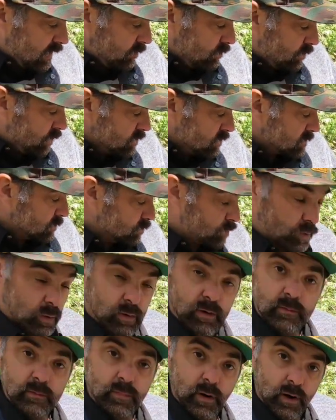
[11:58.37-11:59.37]
most
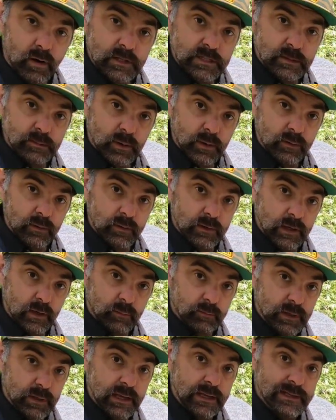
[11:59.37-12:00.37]
important parts about
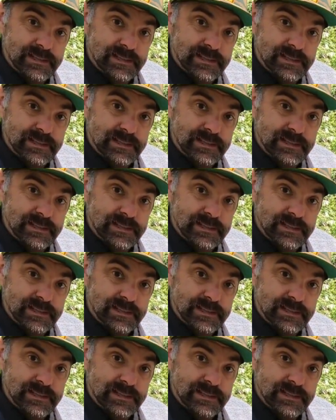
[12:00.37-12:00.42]
being